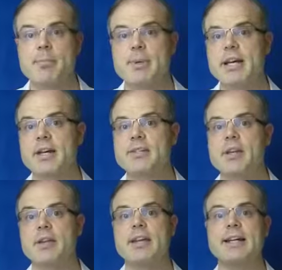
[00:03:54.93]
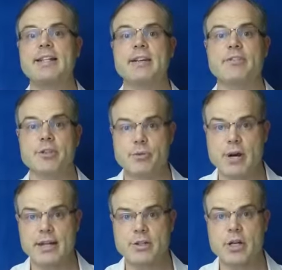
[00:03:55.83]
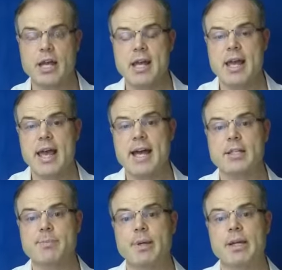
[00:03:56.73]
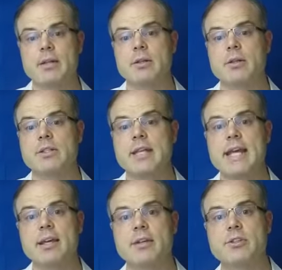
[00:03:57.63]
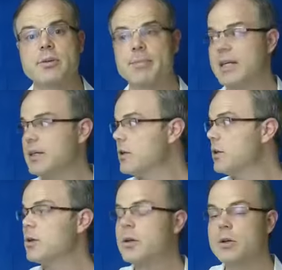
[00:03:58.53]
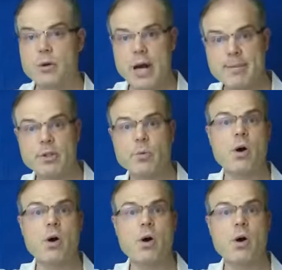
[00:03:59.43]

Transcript: because the idea of stretch has been taken to mean grabbing the